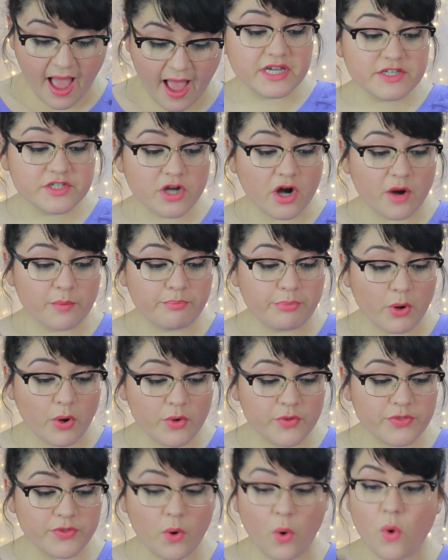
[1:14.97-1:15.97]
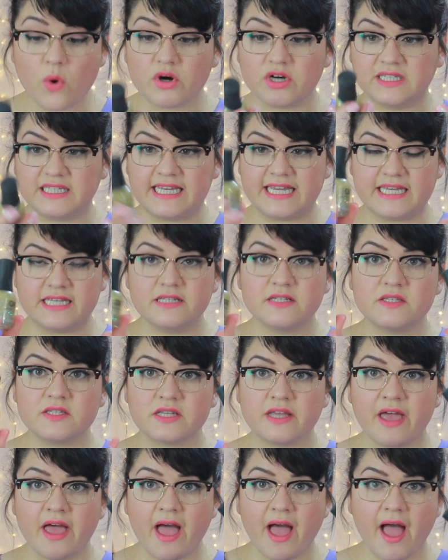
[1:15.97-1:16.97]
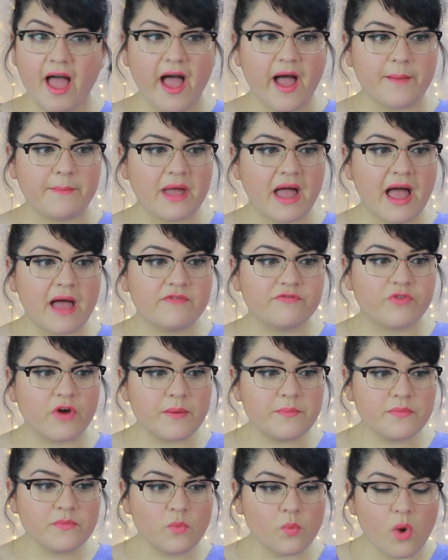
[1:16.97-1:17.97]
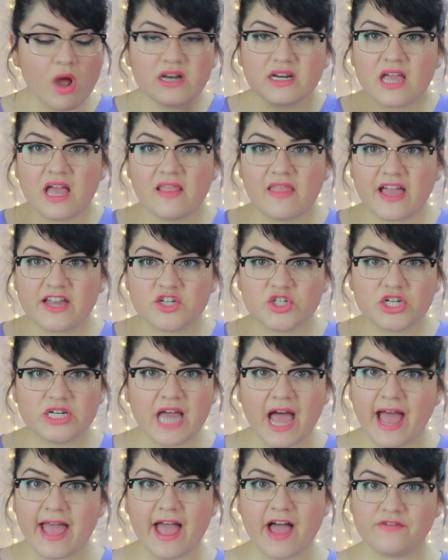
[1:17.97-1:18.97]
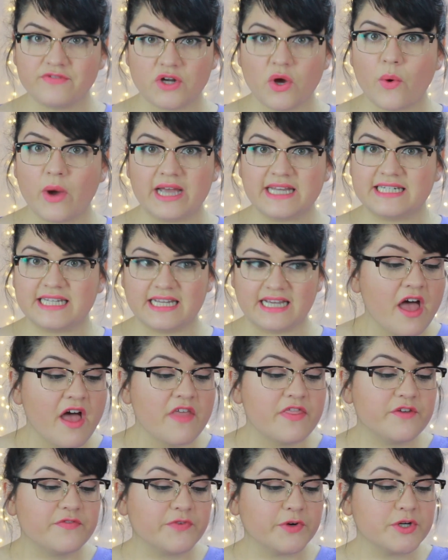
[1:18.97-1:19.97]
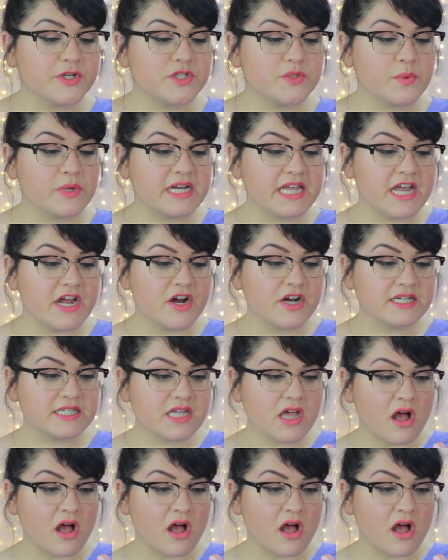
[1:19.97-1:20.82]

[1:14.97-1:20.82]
These are both Orlys. Um, from what collection, I have no idea. The first first one here is